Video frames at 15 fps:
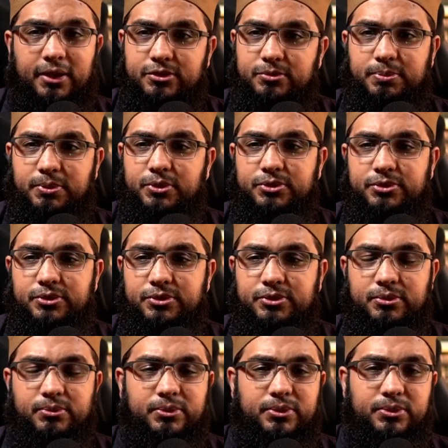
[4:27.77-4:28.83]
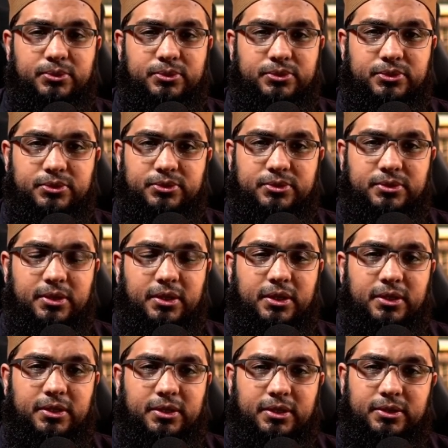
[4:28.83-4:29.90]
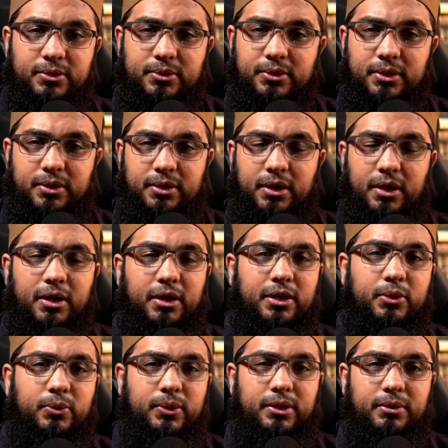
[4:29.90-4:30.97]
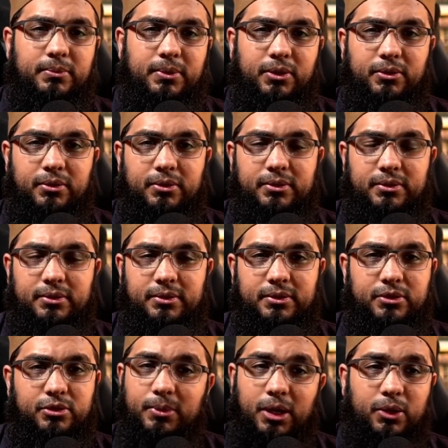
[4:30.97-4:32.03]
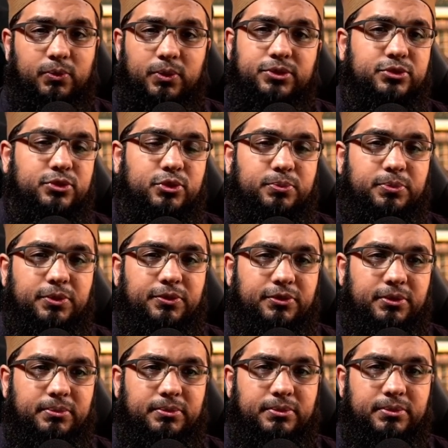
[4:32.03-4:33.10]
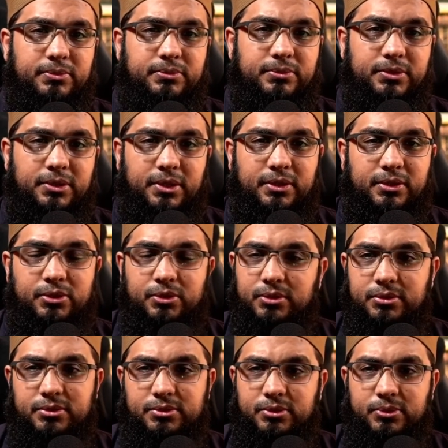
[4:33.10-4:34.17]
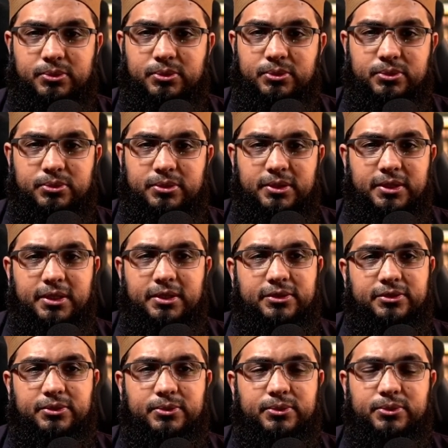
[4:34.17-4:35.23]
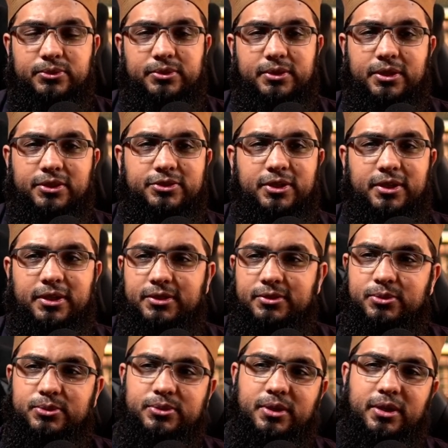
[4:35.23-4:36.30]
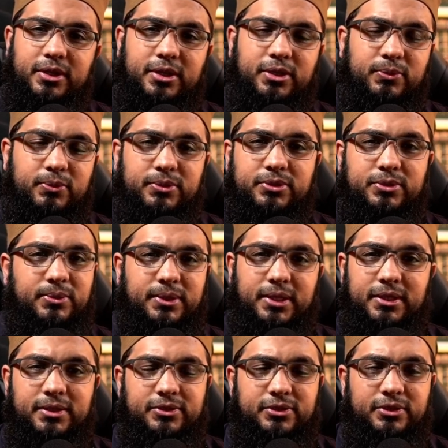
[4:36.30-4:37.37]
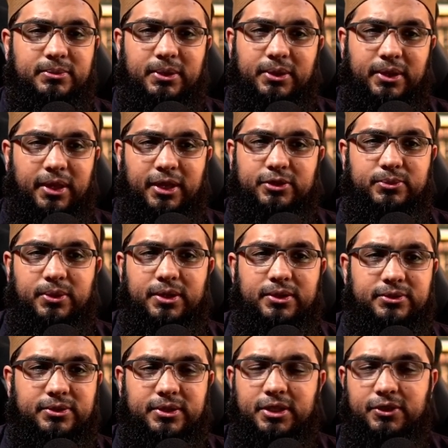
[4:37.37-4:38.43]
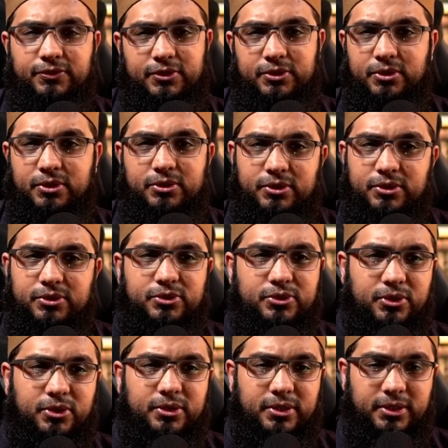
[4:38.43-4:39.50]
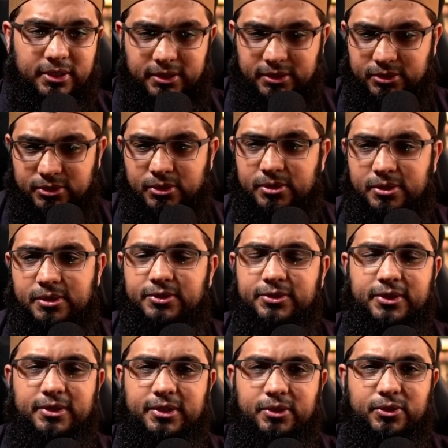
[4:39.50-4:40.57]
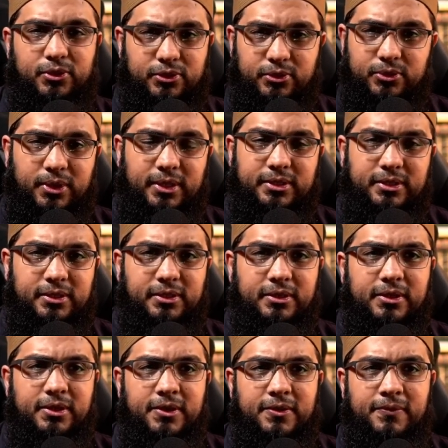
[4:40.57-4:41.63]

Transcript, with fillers: as opposed to someone who's just, you know, arguing about uh, no matter which group you're from, right? Someone who, someone who's an Ash'ari who's arguing with someone else about X, Y, and Z. If you're not a trained scholar in a scholarly setting or through writing,